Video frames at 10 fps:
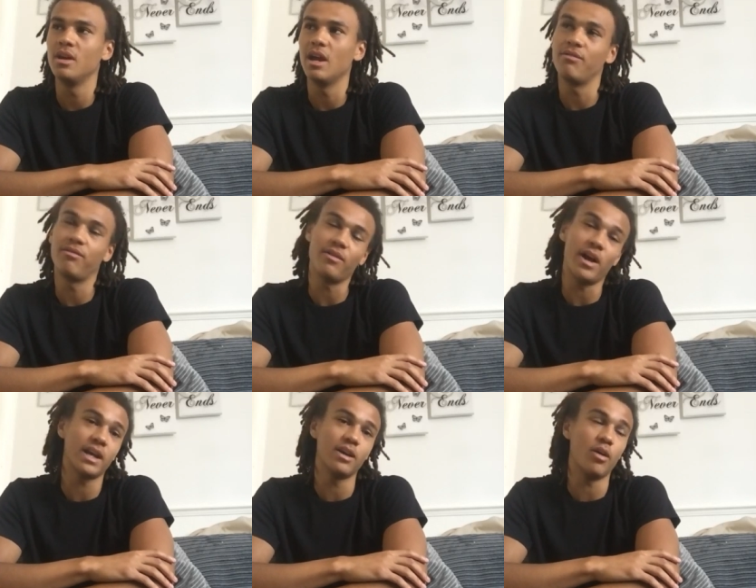if
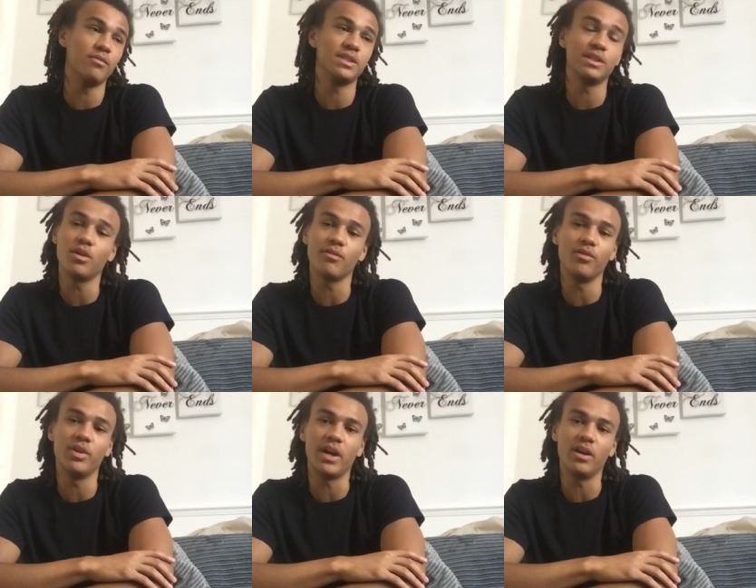I obviously got through
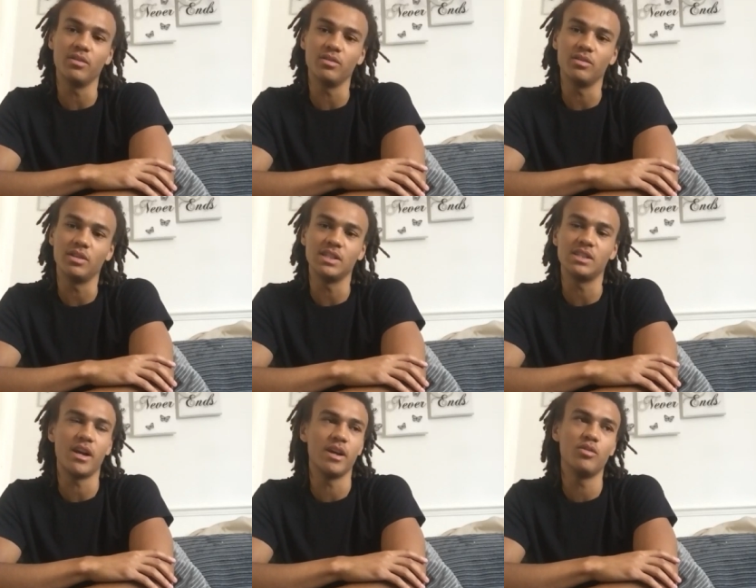that, there's
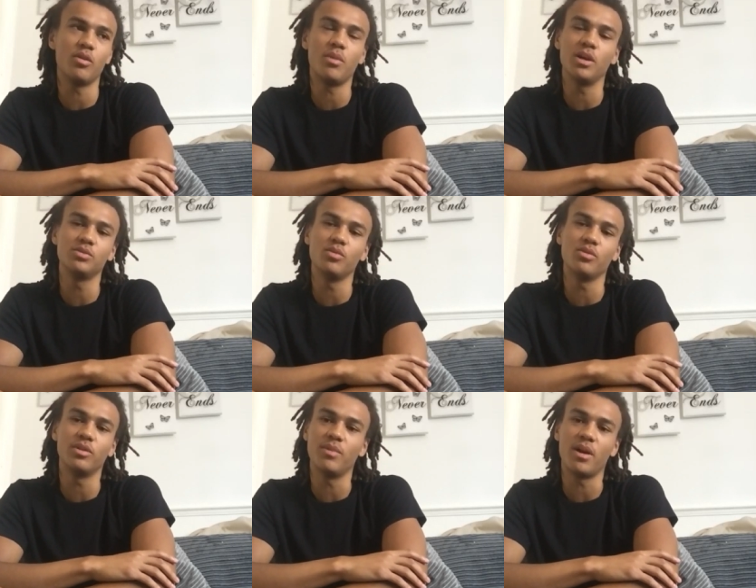like not much
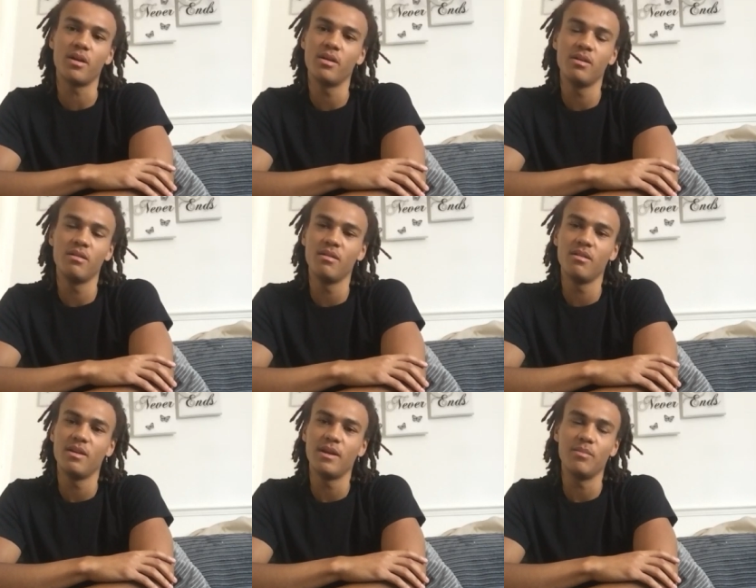more in
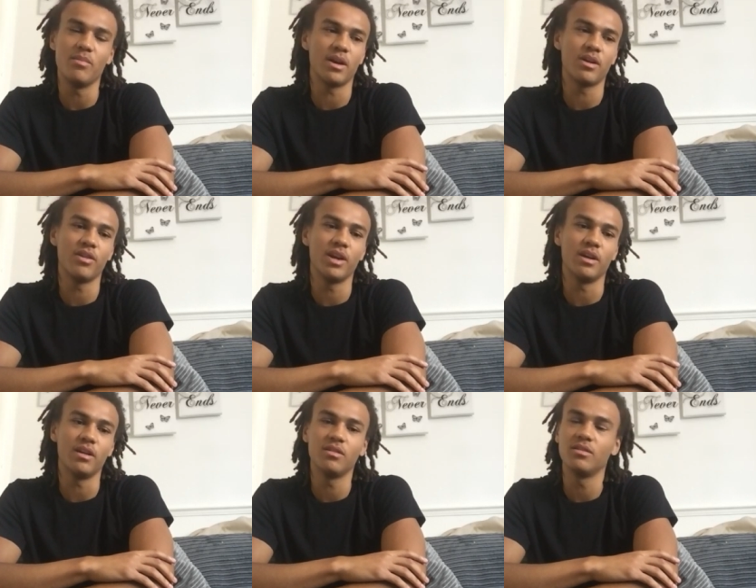my
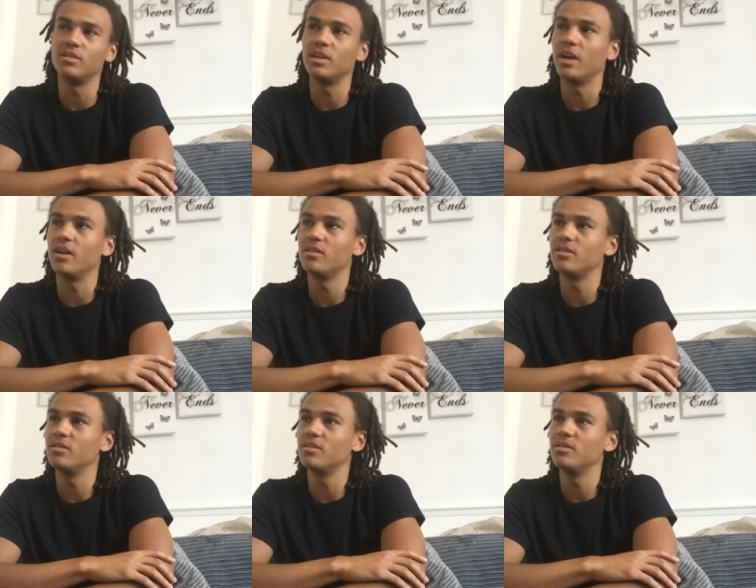career that,
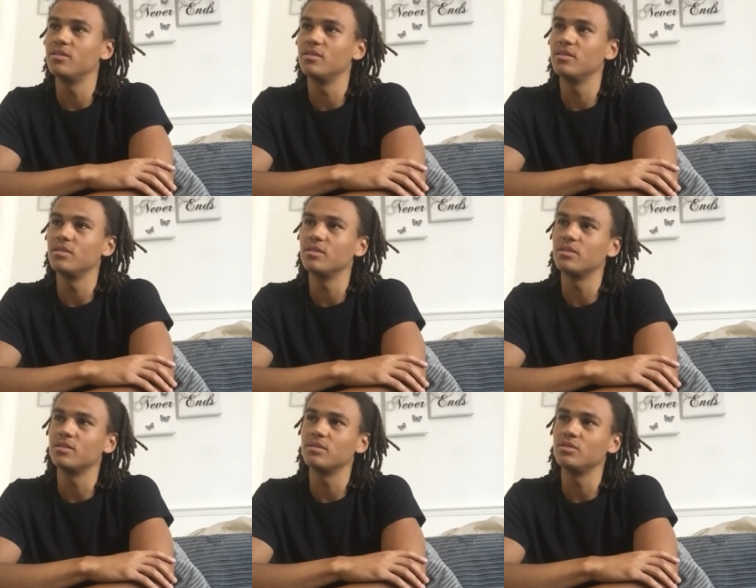
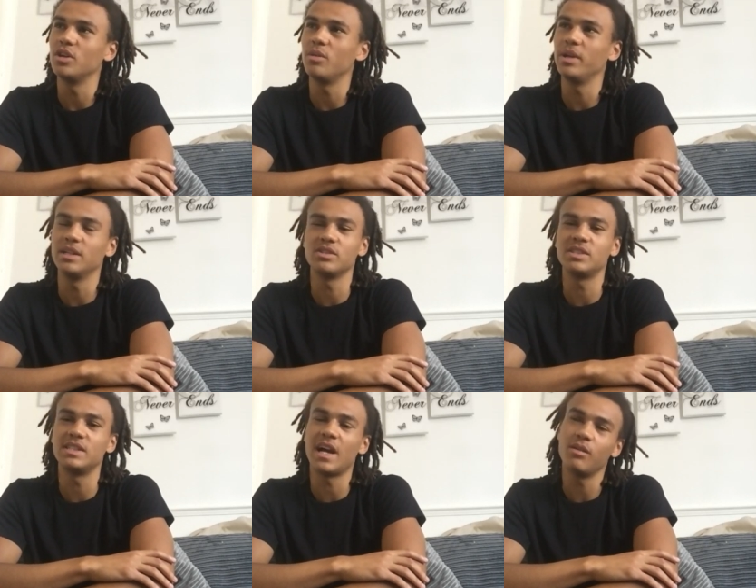do you know what I mean? It
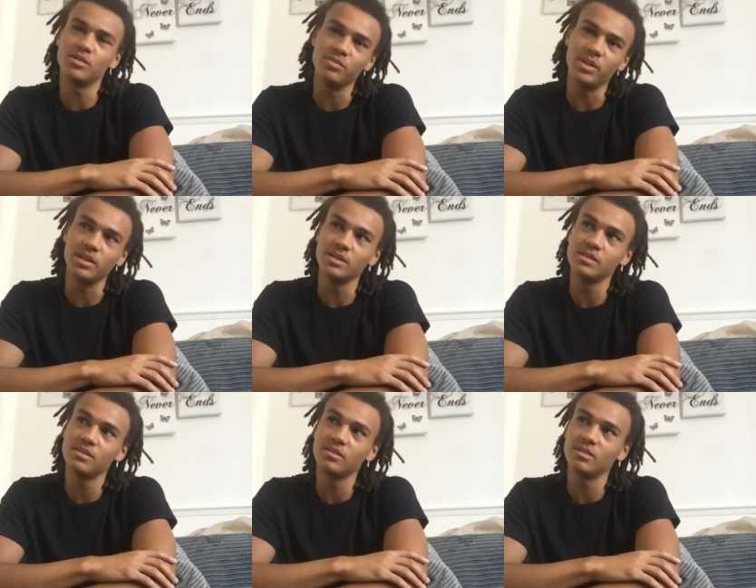just helps me
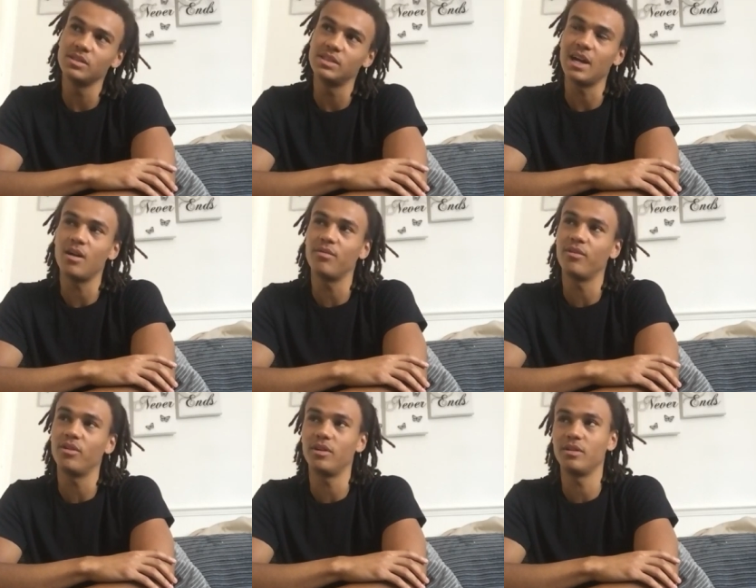set up
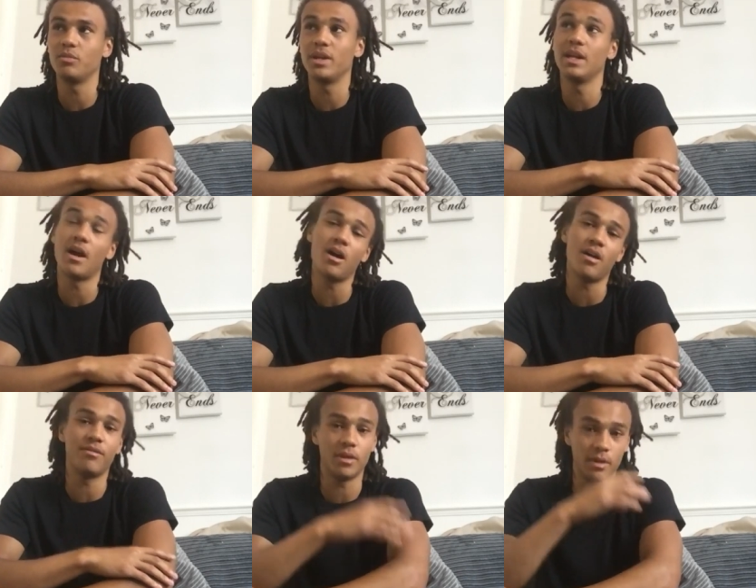for when there are
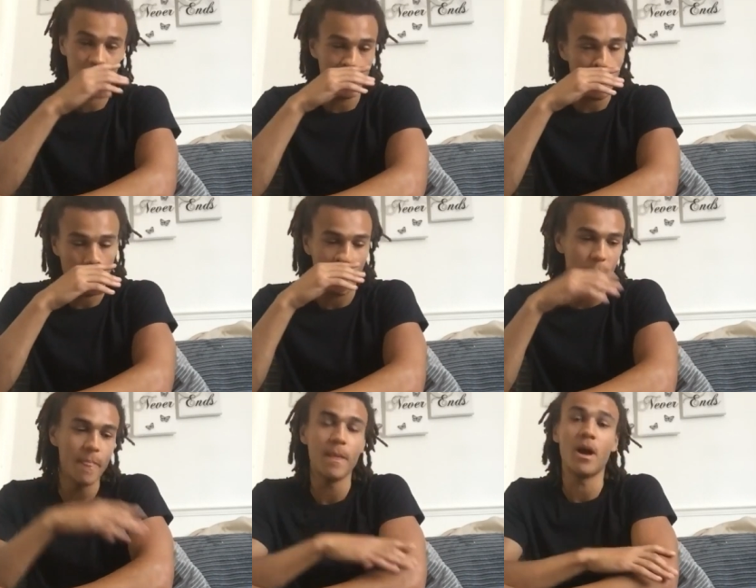
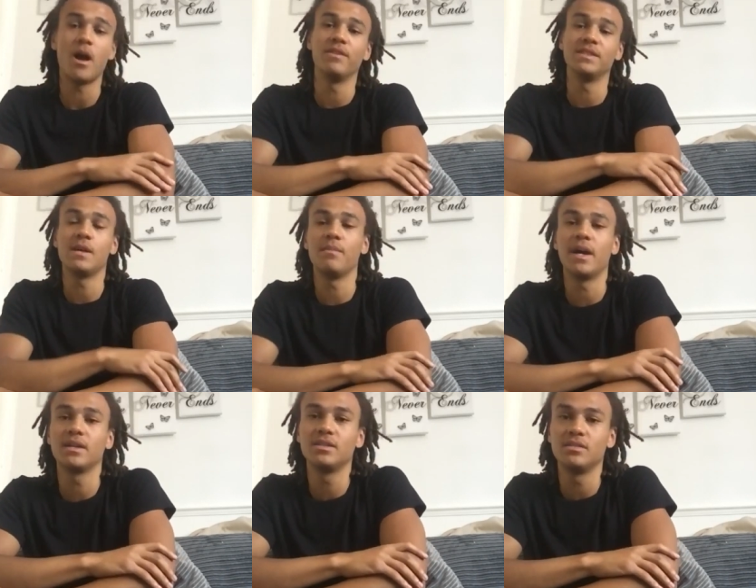other
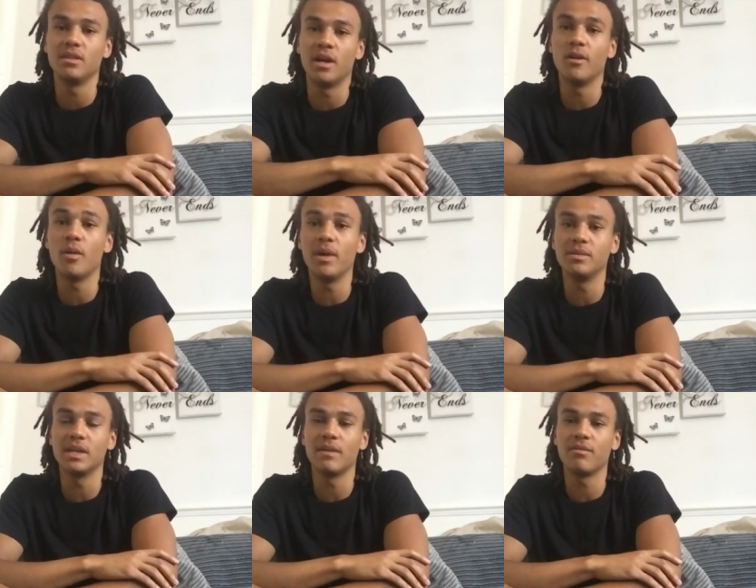setbacks. I know I'll be able
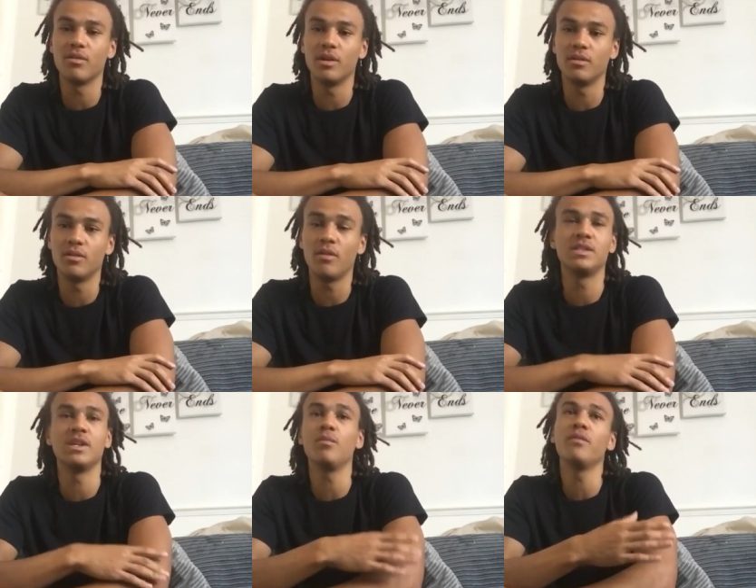to get through it.
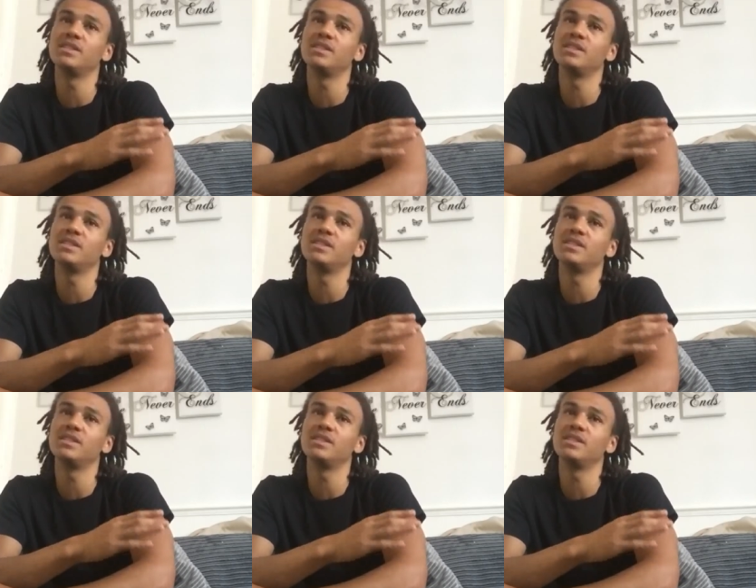Obviously, I'm not even